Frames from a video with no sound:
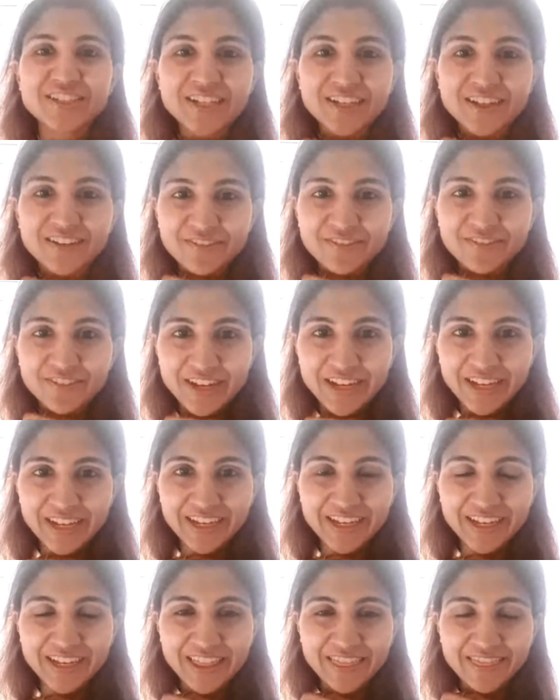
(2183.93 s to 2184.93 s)
I love like
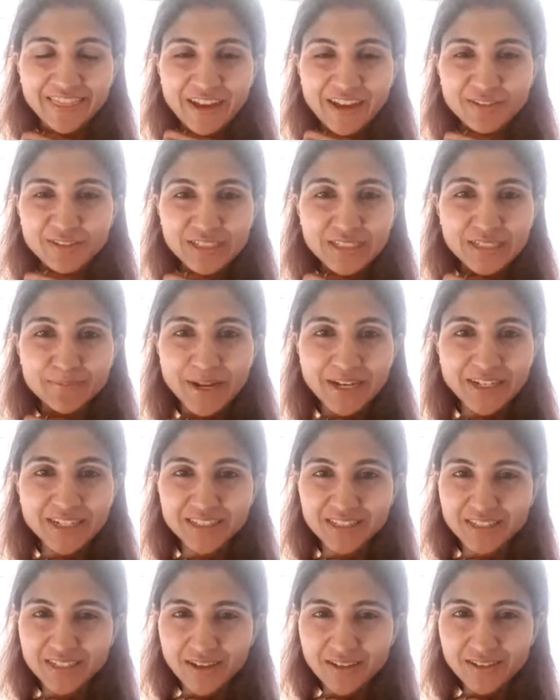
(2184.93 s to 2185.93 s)
A Thousand
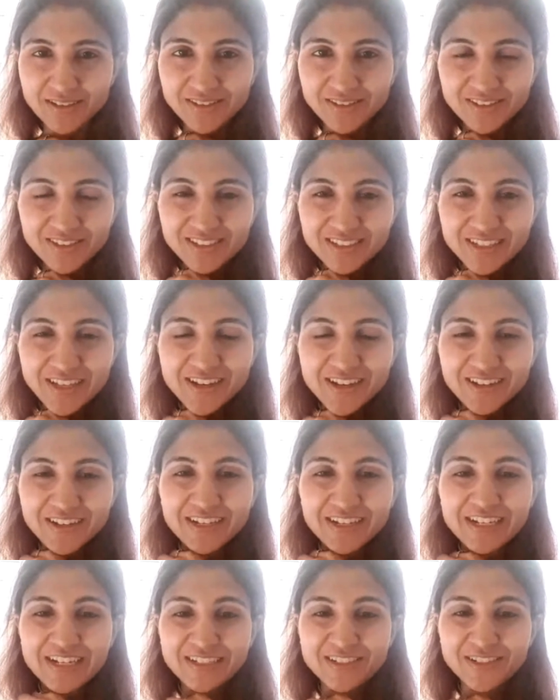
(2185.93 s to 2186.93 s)
Splendid Suns,
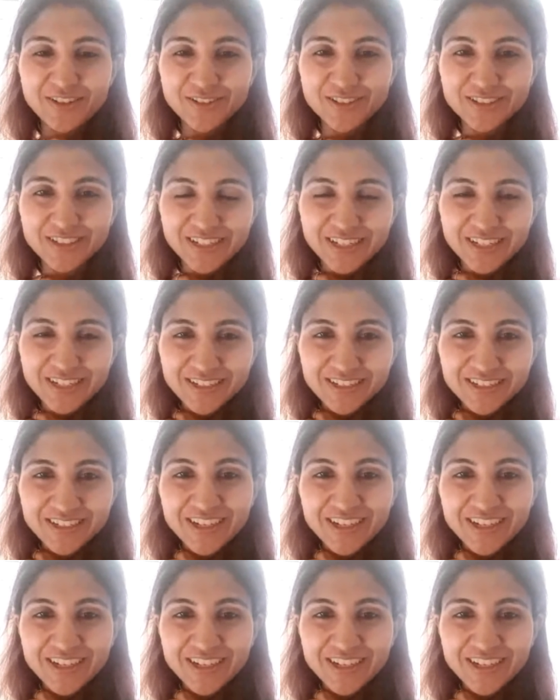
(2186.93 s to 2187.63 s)
Khaled Hosseini,